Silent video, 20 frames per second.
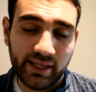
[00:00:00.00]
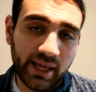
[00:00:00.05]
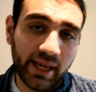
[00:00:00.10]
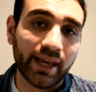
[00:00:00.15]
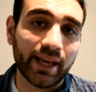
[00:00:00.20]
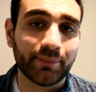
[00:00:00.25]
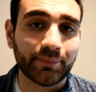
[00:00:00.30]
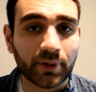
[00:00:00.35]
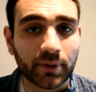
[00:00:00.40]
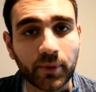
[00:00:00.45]
yeah,
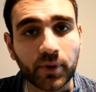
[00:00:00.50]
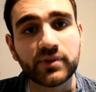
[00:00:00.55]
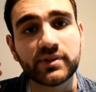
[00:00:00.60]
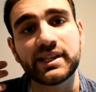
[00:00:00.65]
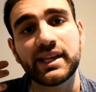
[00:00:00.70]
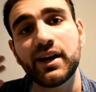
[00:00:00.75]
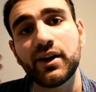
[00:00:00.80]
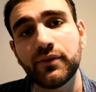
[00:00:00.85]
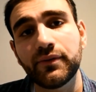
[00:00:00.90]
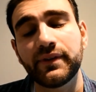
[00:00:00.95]
it promotes
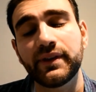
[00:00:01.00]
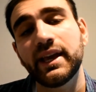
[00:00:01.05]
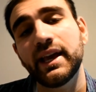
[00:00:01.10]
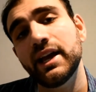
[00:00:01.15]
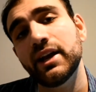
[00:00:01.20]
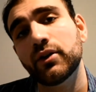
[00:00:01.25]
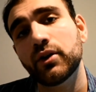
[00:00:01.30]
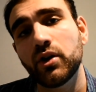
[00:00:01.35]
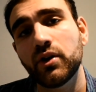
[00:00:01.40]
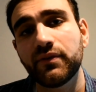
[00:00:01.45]
healthy
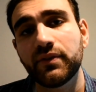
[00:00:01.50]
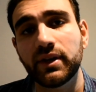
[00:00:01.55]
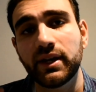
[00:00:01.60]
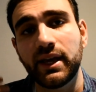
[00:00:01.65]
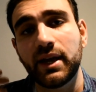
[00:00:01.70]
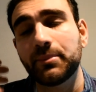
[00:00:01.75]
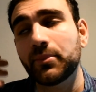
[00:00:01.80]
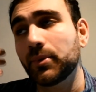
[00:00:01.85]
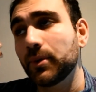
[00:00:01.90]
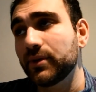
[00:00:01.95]
hair growth,
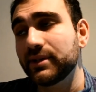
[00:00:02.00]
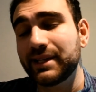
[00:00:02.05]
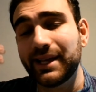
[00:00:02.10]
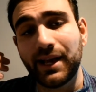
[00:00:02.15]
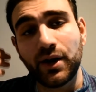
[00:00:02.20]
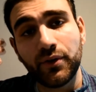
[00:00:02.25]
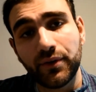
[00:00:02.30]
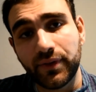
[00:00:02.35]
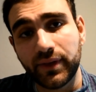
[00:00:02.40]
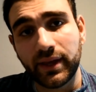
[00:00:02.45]
it promotes
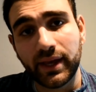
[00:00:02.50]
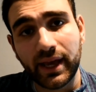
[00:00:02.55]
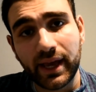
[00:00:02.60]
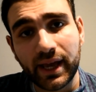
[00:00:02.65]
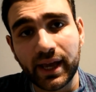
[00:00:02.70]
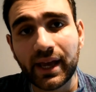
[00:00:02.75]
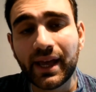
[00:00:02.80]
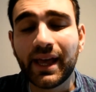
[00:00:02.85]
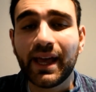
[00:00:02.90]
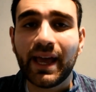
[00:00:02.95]
healthier
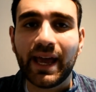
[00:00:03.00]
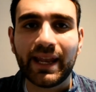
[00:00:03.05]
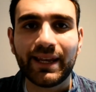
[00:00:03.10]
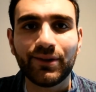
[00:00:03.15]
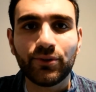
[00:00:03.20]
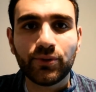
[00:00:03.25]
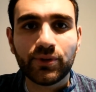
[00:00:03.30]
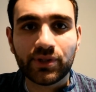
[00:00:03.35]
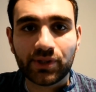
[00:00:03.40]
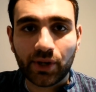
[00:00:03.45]
hair, and
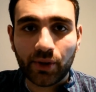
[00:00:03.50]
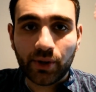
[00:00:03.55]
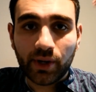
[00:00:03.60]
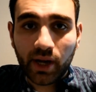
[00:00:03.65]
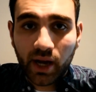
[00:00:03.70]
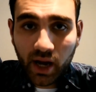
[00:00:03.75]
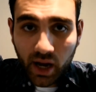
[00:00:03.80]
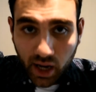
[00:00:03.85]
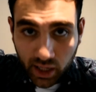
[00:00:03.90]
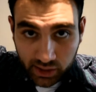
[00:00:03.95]
it also
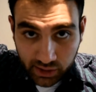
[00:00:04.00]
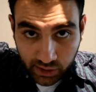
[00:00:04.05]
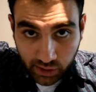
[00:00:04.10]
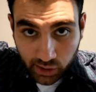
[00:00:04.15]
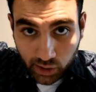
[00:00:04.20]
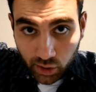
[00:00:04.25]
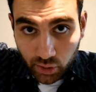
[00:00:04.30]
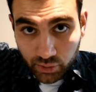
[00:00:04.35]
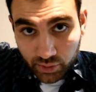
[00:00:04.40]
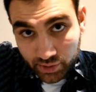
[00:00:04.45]

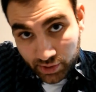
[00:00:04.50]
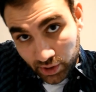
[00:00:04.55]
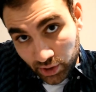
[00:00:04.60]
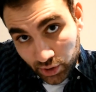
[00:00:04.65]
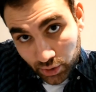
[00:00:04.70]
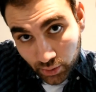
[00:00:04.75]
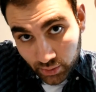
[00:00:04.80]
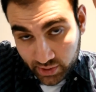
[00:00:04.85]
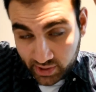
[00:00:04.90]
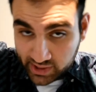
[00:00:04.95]
unclogs
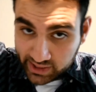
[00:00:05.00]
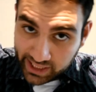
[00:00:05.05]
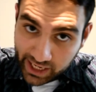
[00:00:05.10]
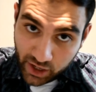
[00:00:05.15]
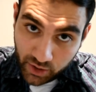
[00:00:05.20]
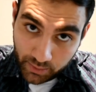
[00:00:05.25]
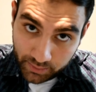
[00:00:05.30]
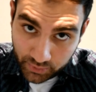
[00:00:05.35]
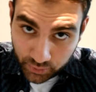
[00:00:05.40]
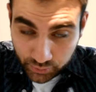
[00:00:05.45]
your
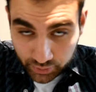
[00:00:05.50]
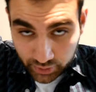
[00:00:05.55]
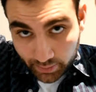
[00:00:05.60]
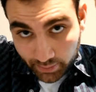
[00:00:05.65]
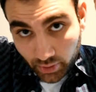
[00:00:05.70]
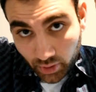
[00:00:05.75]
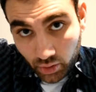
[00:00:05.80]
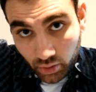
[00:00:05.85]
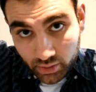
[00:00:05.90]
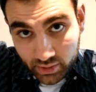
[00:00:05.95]
scalp, all the
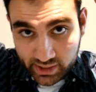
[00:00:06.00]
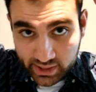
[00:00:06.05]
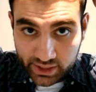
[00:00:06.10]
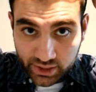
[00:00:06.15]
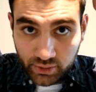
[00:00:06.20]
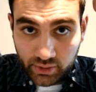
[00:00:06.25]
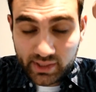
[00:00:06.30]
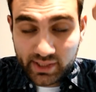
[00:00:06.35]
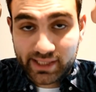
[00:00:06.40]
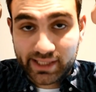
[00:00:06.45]
pores in
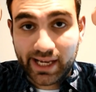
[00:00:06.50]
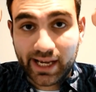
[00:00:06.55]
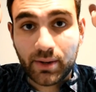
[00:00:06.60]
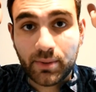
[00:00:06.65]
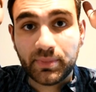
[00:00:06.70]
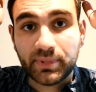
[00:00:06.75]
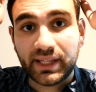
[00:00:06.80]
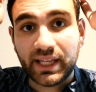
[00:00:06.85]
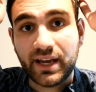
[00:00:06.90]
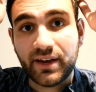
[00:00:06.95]
your
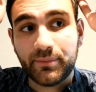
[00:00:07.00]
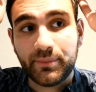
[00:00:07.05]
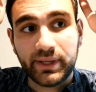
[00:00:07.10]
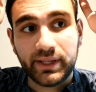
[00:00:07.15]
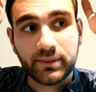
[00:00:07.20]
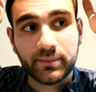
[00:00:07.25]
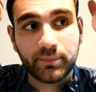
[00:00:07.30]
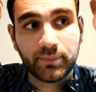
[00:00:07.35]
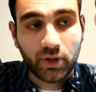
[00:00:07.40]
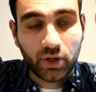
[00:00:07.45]
scalp that have
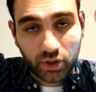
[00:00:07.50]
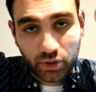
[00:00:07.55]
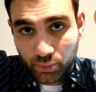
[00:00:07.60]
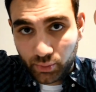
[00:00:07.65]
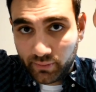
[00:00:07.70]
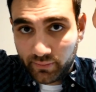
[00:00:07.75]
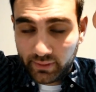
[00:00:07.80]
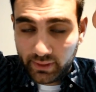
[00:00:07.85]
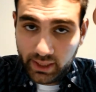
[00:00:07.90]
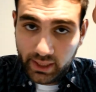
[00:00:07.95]
been blocked
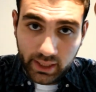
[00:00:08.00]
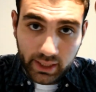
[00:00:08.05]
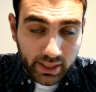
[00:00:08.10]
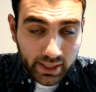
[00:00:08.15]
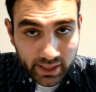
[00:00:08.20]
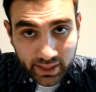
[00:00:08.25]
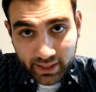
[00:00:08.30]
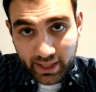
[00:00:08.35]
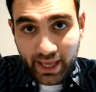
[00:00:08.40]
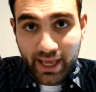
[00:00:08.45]
with the
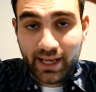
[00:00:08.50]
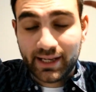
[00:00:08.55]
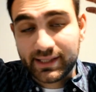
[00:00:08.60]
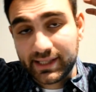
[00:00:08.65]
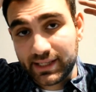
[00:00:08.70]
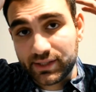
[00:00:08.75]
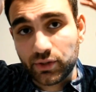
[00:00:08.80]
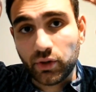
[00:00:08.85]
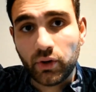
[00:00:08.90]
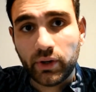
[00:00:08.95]

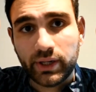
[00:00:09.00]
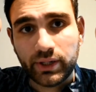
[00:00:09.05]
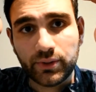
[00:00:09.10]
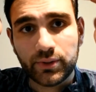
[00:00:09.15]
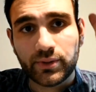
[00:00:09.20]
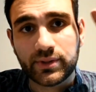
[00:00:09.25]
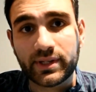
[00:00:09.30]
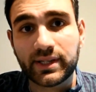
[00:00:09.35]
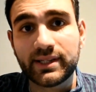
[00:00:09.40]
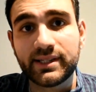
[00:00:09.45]
excess
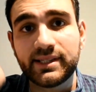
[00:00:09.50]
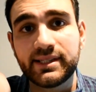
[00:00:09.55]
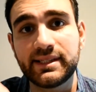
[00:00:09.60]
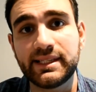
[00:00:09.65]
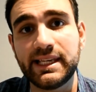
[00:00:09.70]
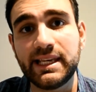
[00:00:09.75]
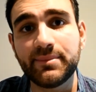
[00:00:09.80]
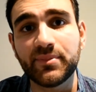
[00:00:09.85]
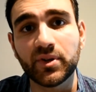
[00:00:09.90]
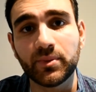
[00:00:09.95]
oils,
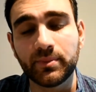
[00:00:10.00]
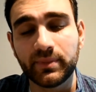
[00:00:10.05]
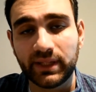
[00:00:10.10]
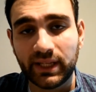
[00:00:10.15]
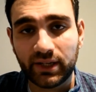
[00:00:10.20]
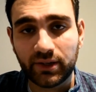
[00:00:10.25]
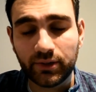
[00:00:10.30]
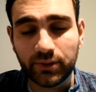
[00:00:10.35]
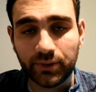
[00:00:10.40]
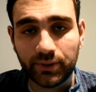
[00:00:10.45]
sebum
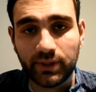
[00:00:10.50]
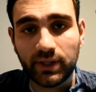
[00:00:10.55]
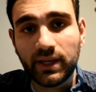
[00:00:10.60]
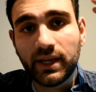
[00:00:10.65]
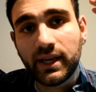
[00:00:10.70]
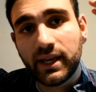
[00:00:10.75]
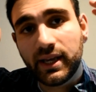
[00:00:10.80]
they're called,